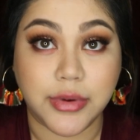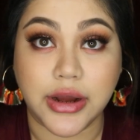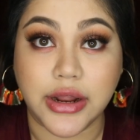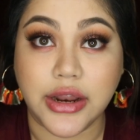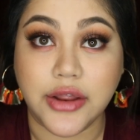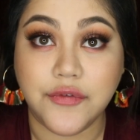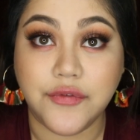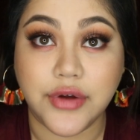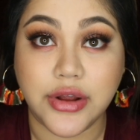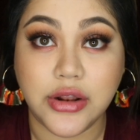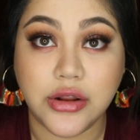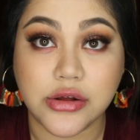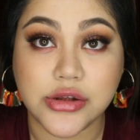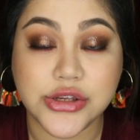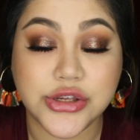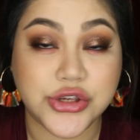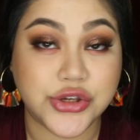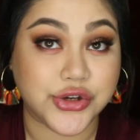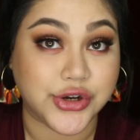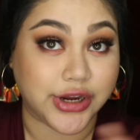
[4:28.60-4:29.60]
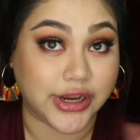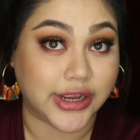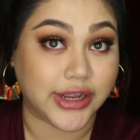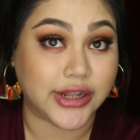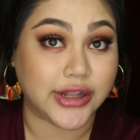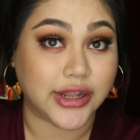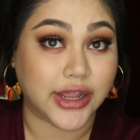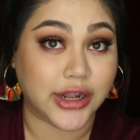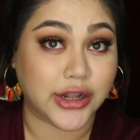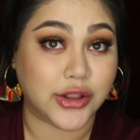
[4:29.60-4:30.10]
but if I look
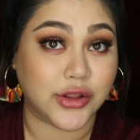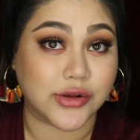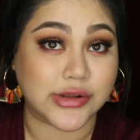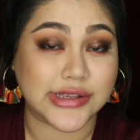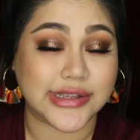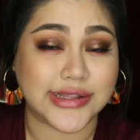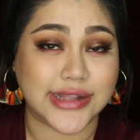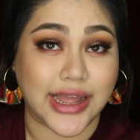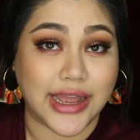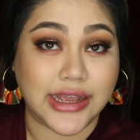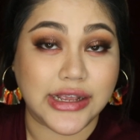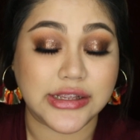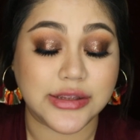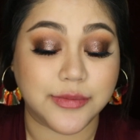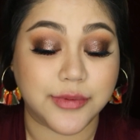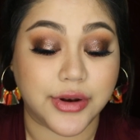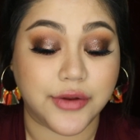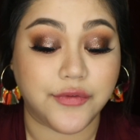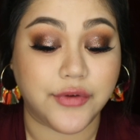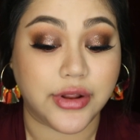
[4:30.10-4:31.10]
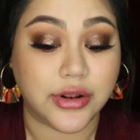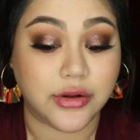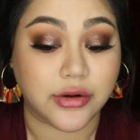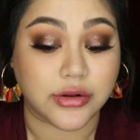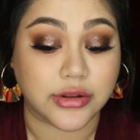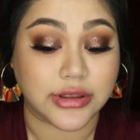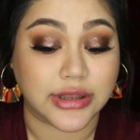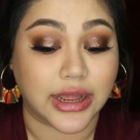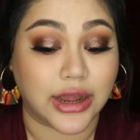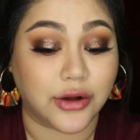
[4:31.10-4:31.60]
straight, it looks nice. But if I
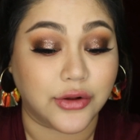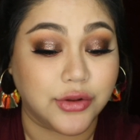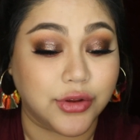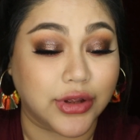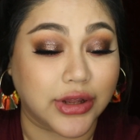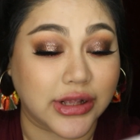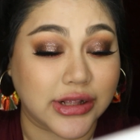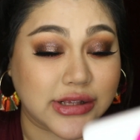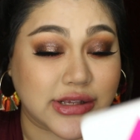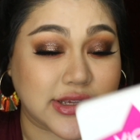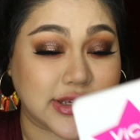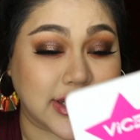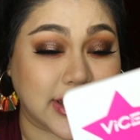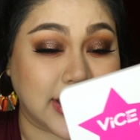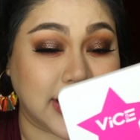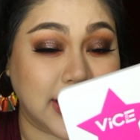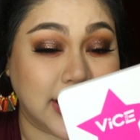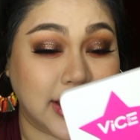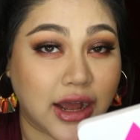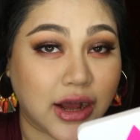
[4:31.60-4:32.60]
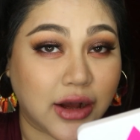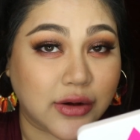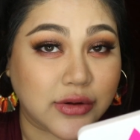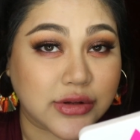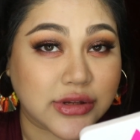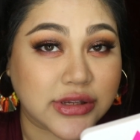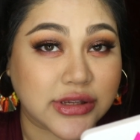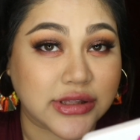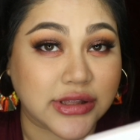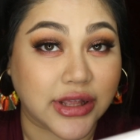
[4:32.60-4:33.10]
look down, you can see how
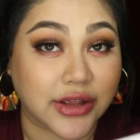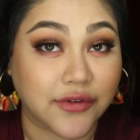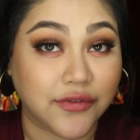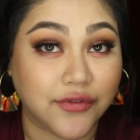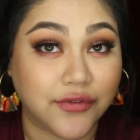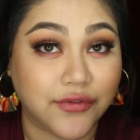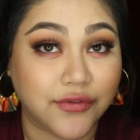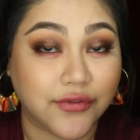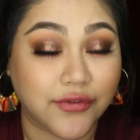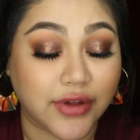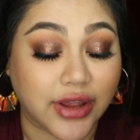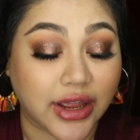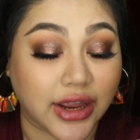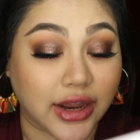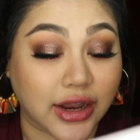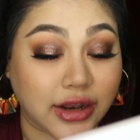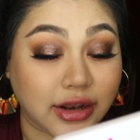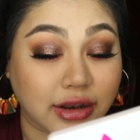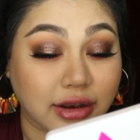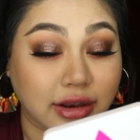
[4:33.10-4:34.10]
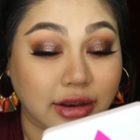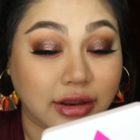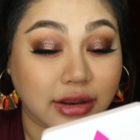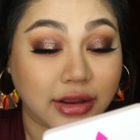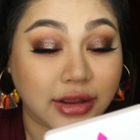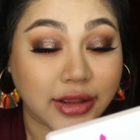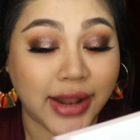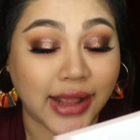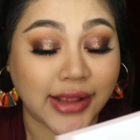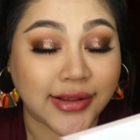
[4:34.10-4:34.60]
stiff and
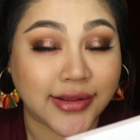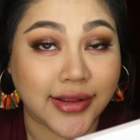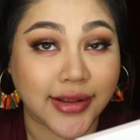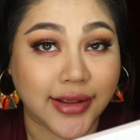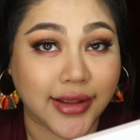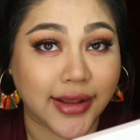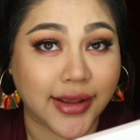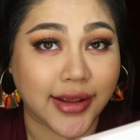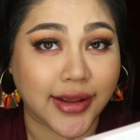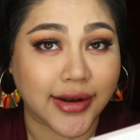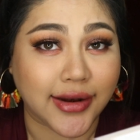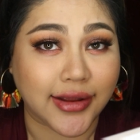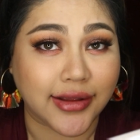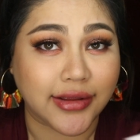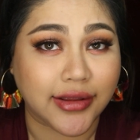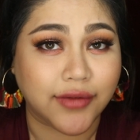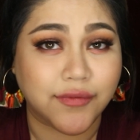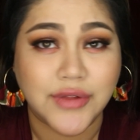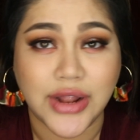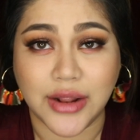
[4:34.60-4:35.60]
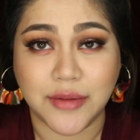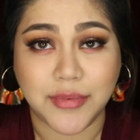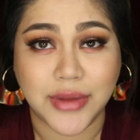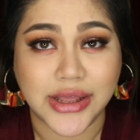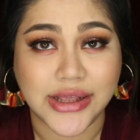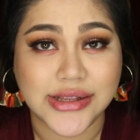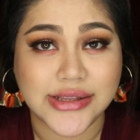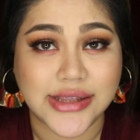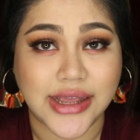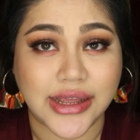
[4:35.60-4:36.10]
plasticky it is, if that
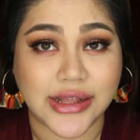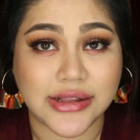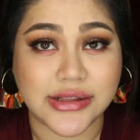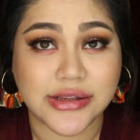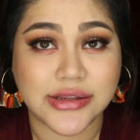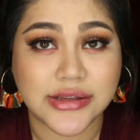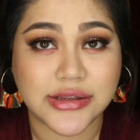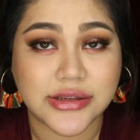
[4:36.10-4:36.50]
makes sense.